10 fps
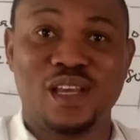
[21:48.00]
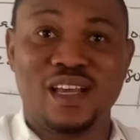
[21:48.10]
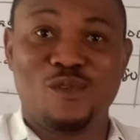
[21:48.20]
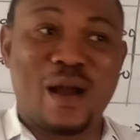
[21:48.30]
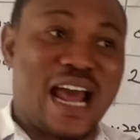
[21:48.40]

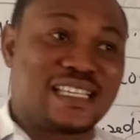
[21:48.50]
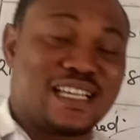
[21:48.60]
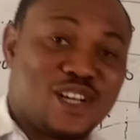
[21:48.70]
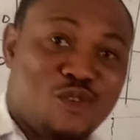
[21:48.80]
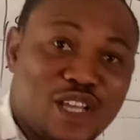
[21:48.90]
When I see
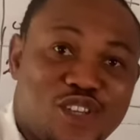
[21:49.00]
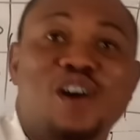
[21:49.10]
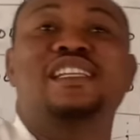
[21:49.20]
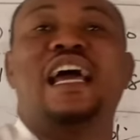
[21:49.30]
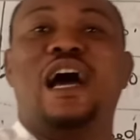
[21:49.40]
the
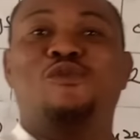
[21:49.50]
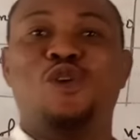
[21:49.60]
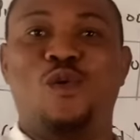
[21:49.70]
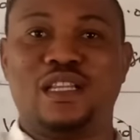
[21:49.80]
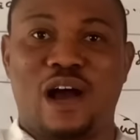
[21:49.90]
question, then I will know
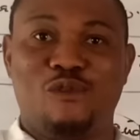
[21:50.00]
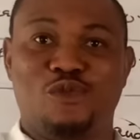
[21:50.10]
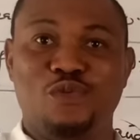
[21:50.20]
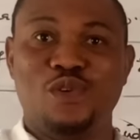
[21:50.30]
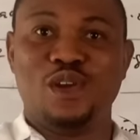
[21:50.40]
what I will
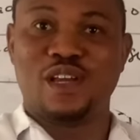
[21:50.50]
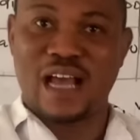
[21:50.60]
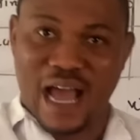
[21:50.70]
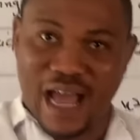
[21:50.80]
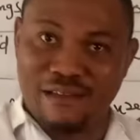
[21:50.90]
do.
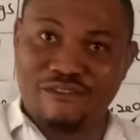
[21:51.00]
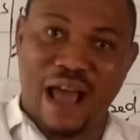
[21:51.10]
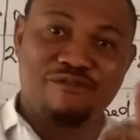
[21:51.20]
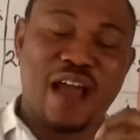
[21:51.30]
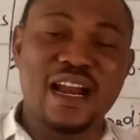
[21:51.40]

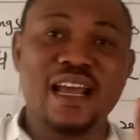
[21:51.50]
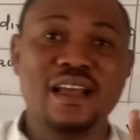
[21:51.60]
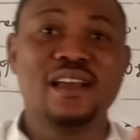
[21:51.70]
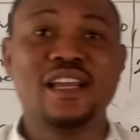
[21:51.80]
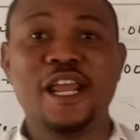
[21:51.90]
And
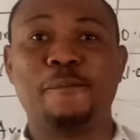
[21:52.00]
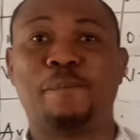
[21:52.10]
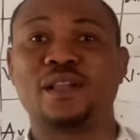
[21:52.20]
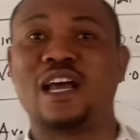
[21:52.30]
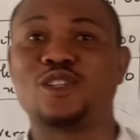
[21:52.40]
very
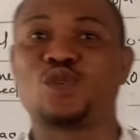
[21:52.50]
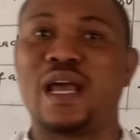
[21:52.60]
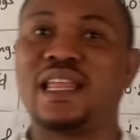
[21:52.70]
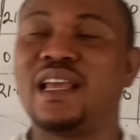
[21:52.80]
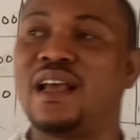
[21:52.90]
important too,
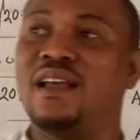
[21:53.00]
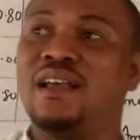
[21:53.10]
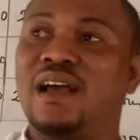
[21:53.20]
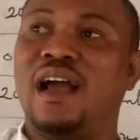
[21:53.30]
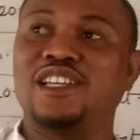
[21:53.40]
I think
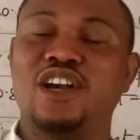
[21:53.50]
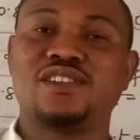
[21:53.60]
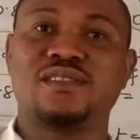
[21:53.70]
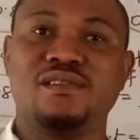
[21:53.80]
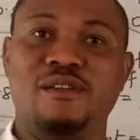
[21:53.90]
I
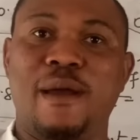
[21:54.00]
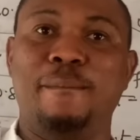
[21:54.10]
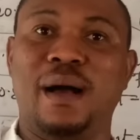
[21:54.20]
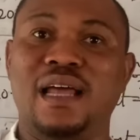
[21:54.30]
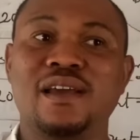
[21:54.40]
just
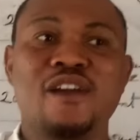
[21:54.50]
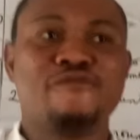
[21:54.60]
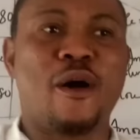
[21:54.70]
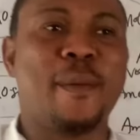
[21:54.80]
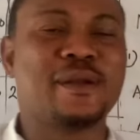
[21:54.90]
remember,
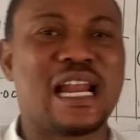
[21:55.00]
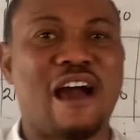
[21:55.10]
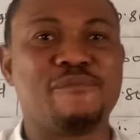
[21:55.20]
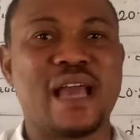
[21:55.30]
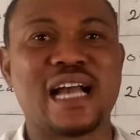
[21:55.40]
for people that
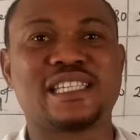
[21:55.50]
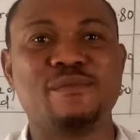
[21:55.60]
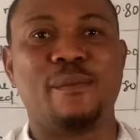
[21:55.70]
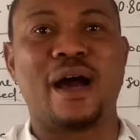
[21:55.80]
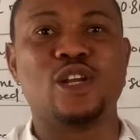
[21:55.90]
have been asking me
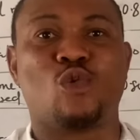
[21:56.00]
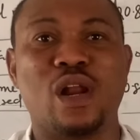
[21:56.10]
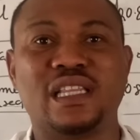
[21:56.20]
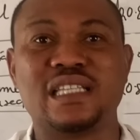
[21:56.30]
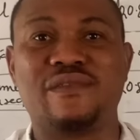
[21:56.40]
about the
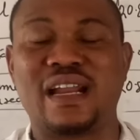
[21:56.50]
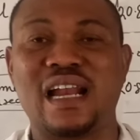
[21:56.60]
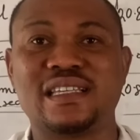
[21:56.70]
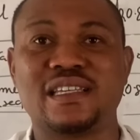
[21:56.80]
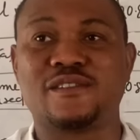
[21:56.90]
qualitative
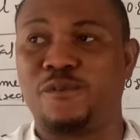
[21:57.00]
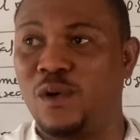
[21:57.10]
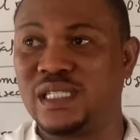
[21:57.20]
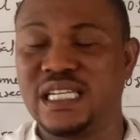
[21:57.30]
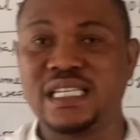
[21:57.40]
analysis
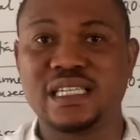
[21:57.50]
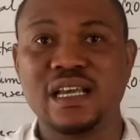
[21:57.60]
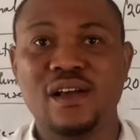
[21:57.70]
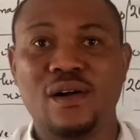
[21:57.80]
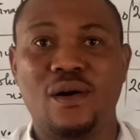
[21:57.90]
for
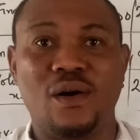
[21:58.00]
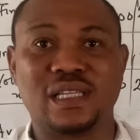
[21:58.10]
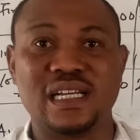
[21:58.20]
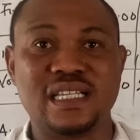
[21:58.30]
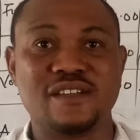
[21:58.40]
this
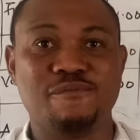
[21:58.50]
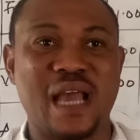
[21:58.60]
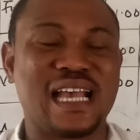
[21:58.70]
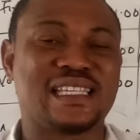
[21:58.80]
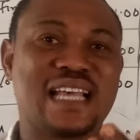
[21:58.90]
alternative B,
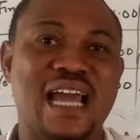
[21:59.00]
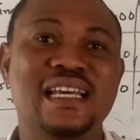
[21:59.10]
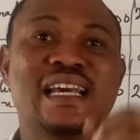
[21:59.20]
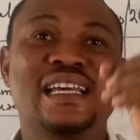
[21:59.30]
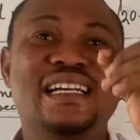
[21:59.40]
I
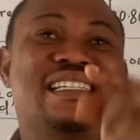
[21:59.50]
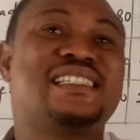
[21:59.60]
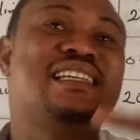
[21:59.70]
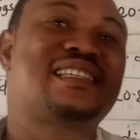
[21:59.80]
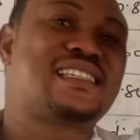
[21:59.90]
said it's
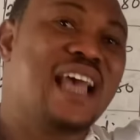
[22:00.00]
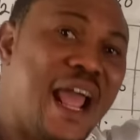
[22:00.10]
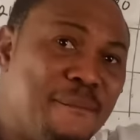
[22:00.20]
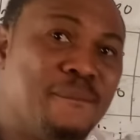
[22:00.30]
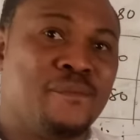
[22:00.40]
the
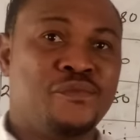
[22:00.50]
same